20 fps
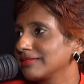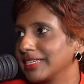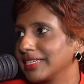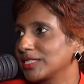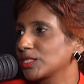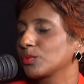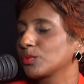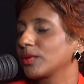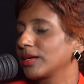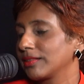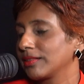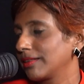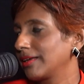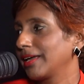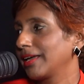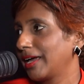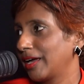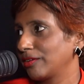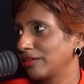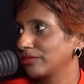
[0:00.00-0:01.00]
that's what they
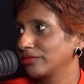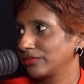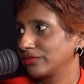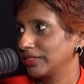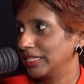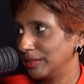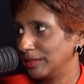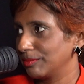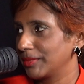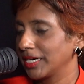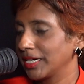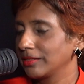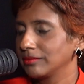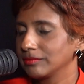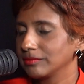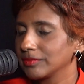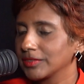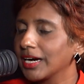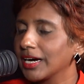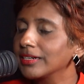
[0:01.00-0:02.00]
have in mind.
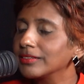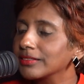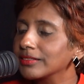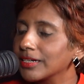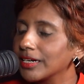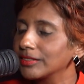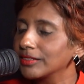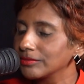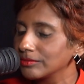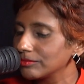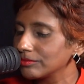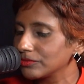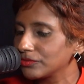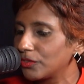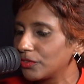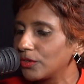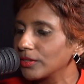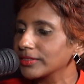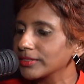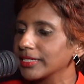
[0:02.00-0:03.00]
Can't
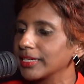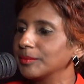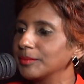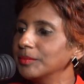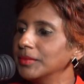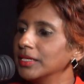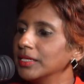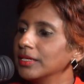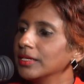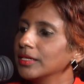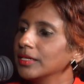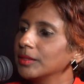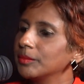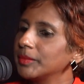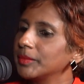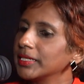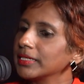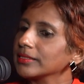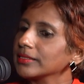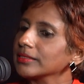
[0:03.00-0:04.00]
fault them.
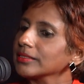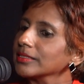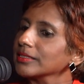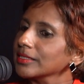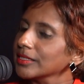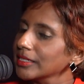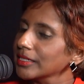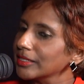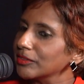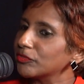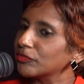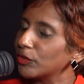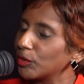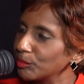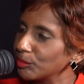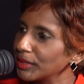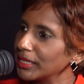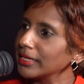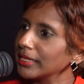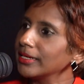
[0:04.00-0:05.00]
But for
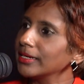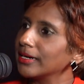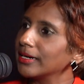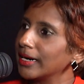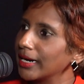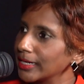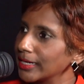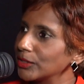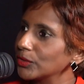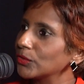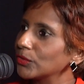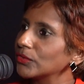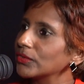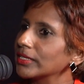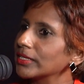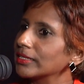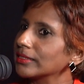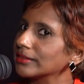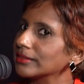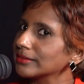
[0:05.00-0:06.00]
me, I know
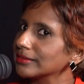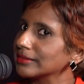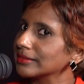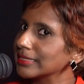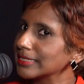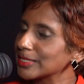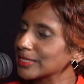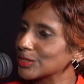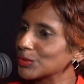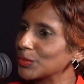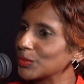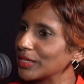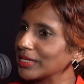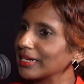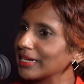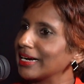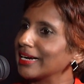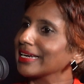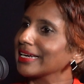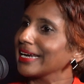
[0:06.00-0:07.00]
that this is what
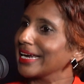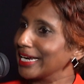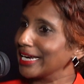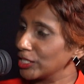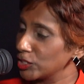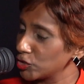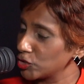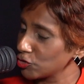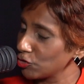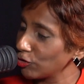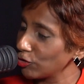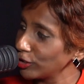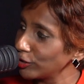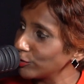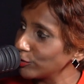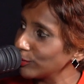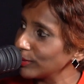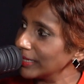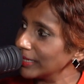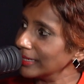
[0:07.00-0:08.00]
I enjoy
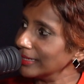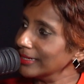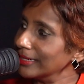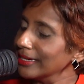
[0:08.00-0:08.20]
doing.